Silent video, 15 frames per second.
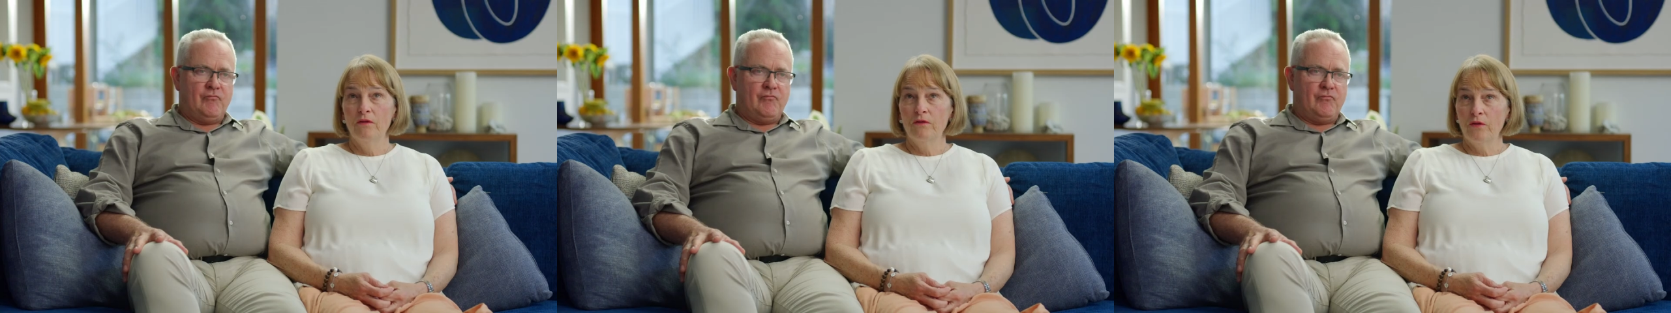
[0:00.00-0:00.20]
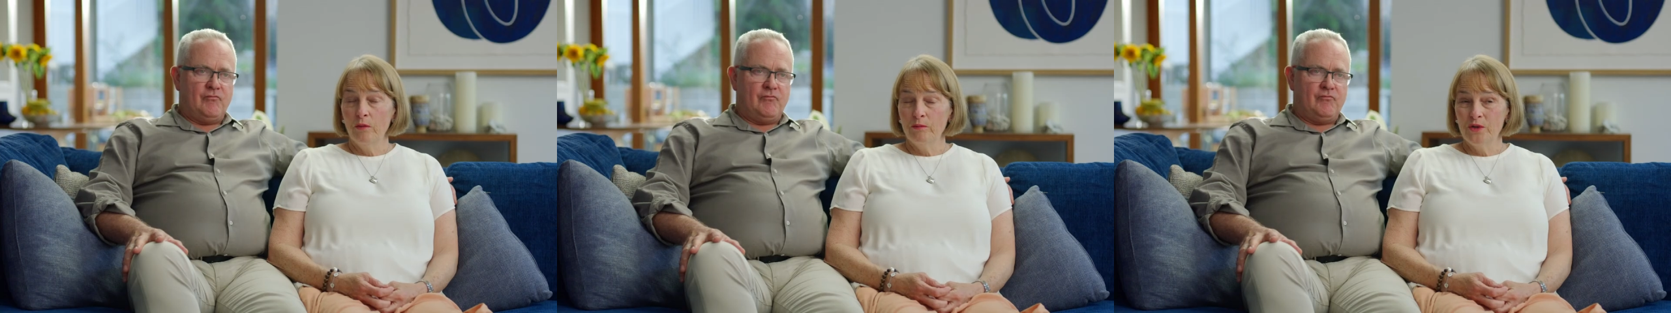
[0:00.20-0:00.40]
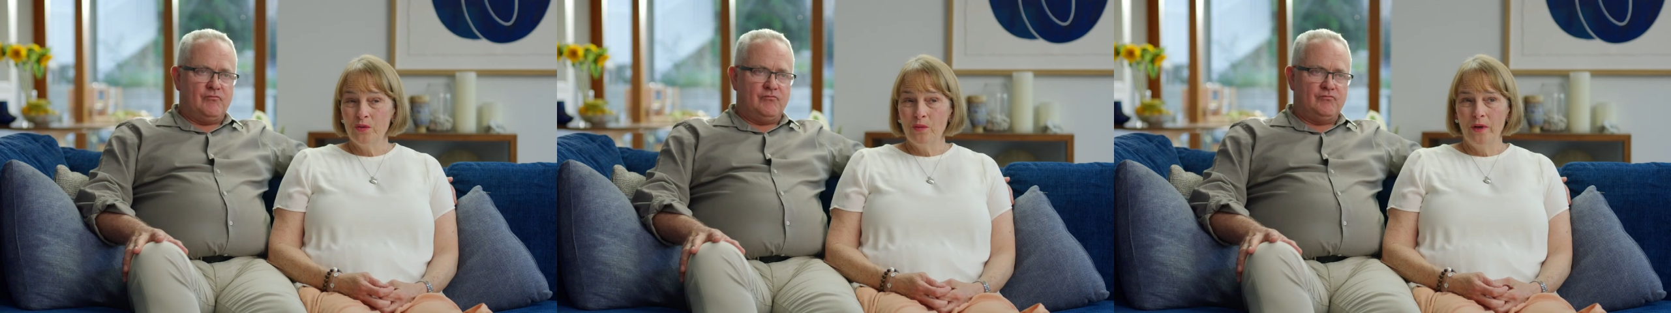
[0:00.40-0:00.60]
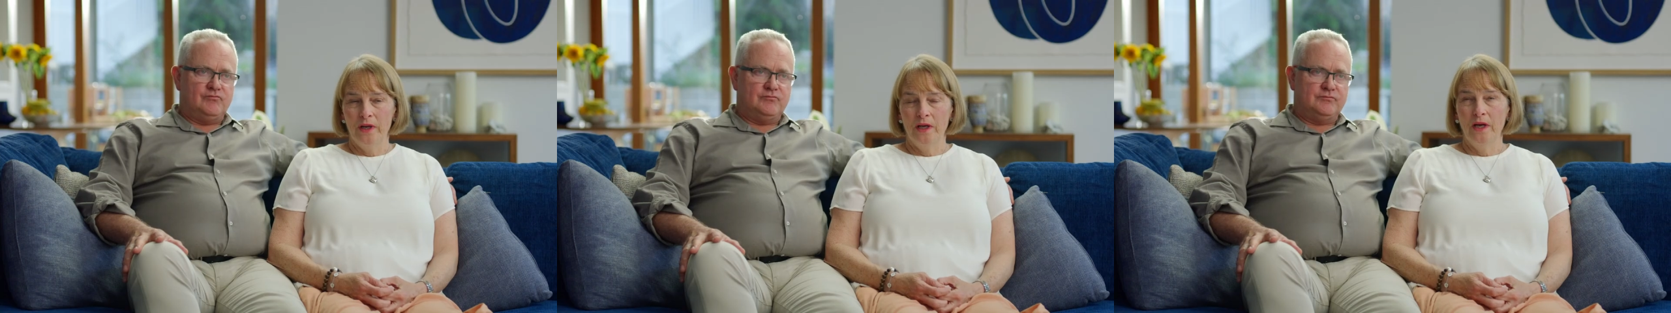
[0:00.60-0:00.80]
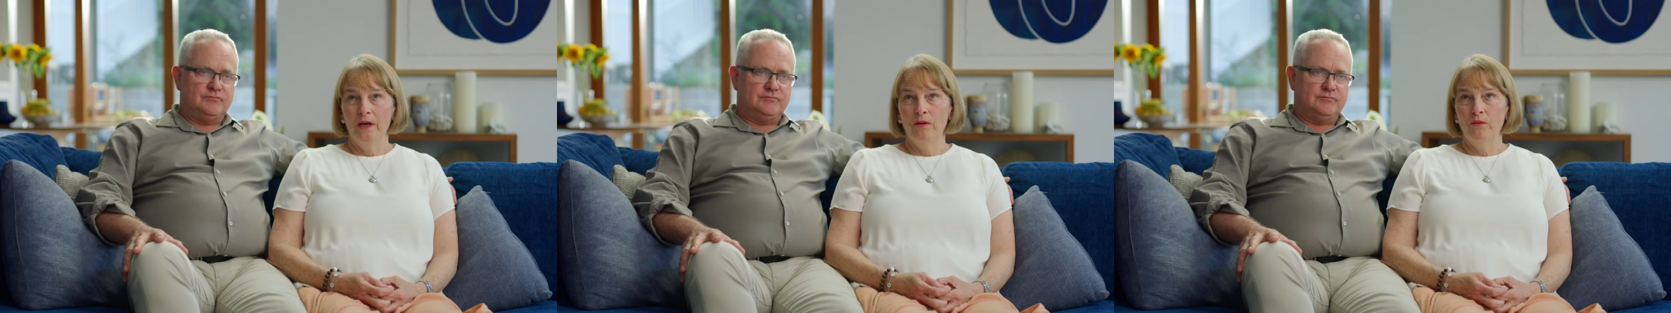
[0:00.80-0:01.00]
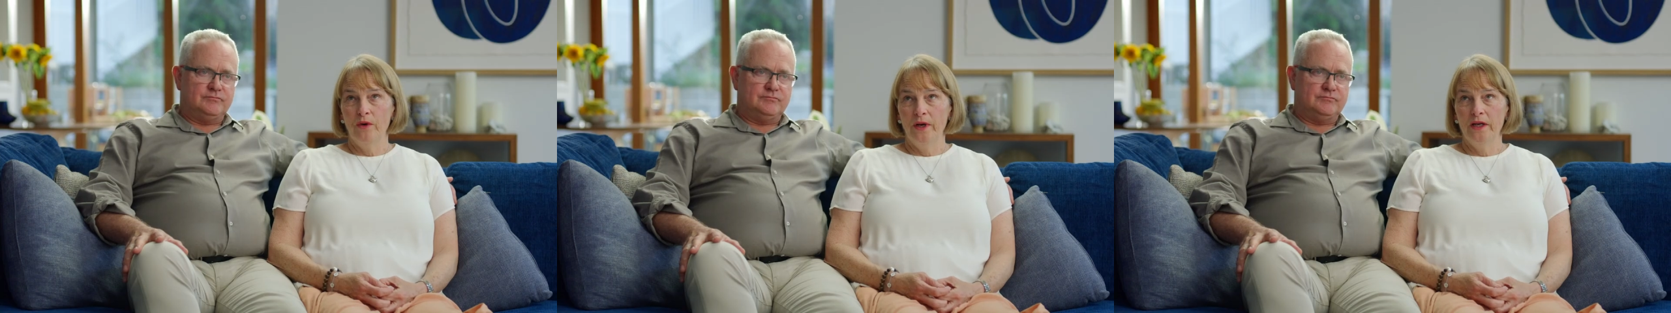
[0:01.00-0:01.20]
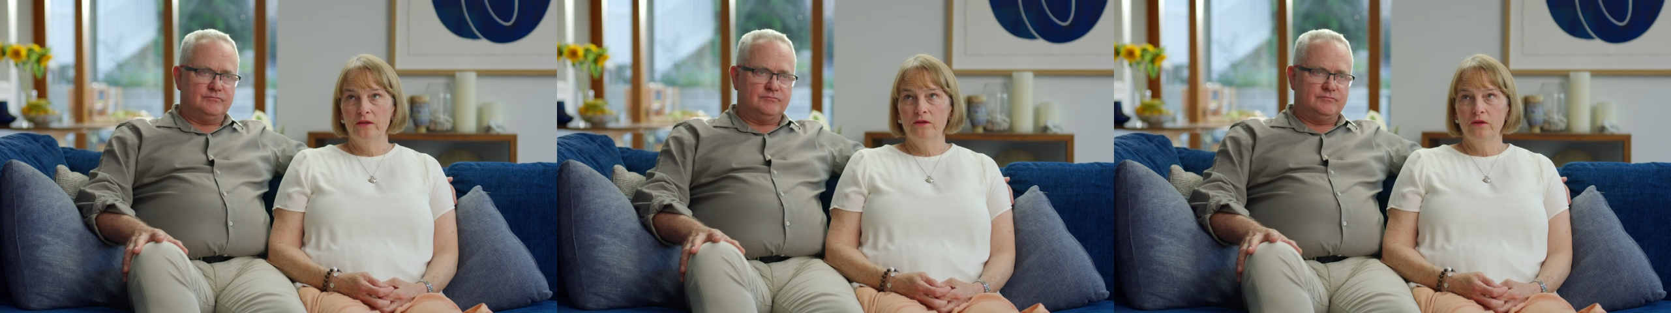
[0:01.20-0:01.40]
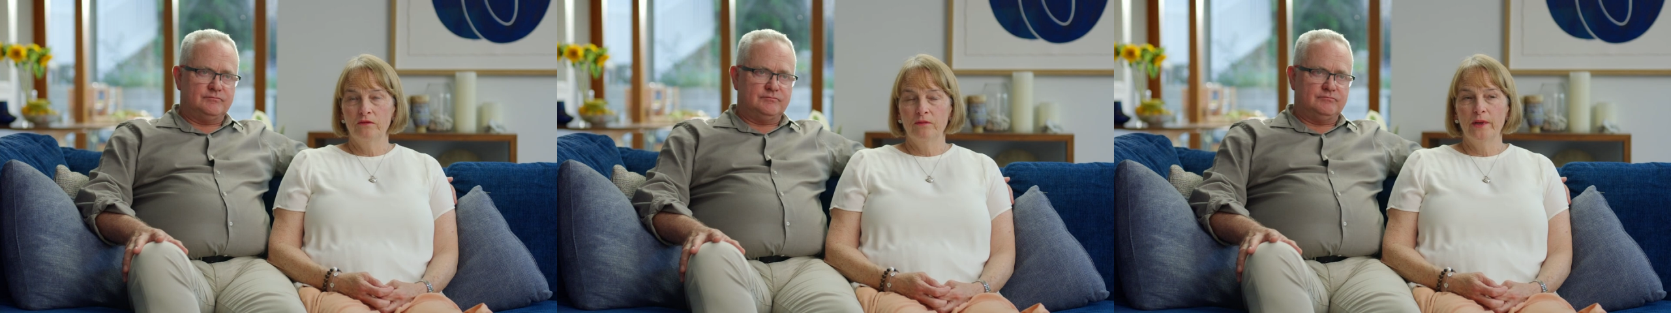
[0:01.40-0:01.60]
Speaker 1: From 28
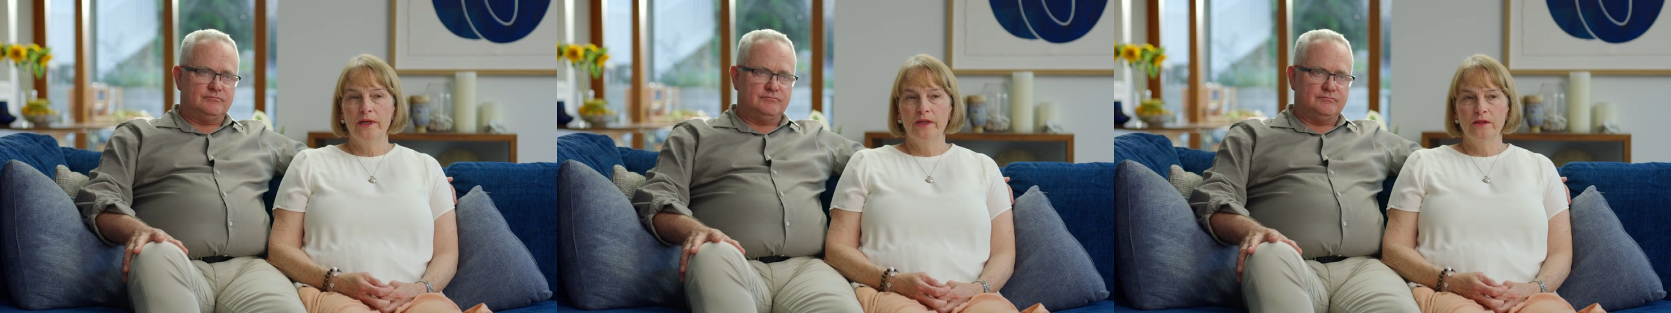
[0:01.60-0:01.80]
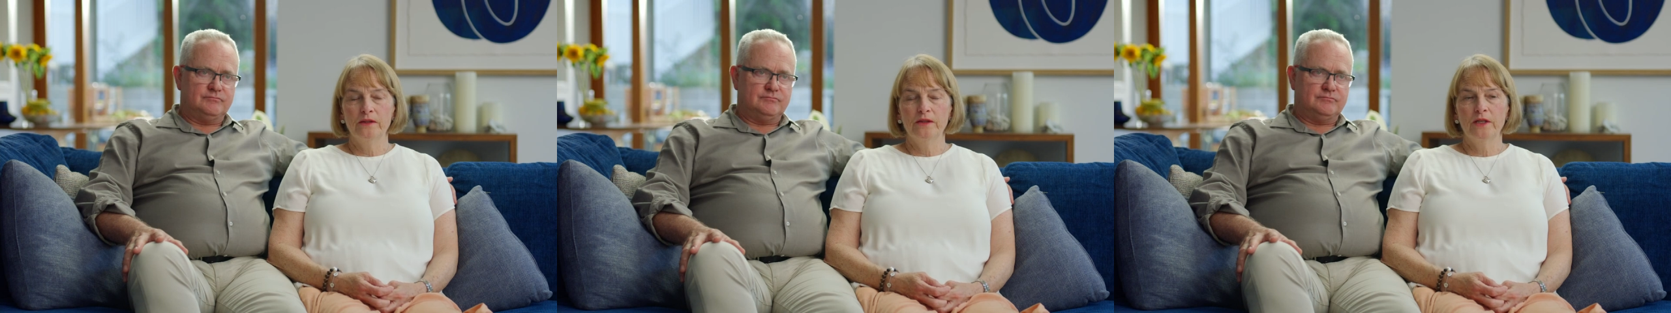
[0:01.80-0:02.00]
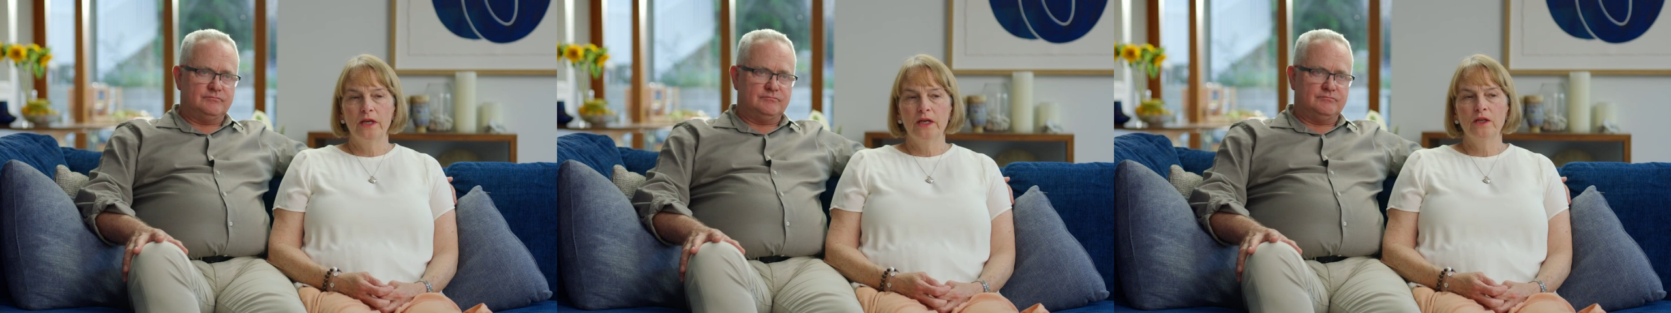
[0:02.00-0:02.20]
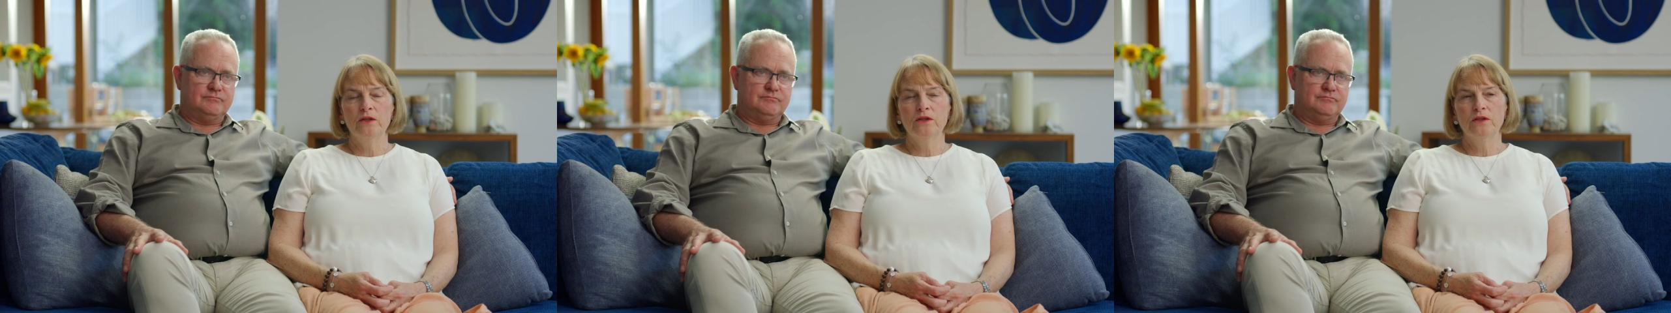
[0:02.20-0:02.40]
weeks of pregnancy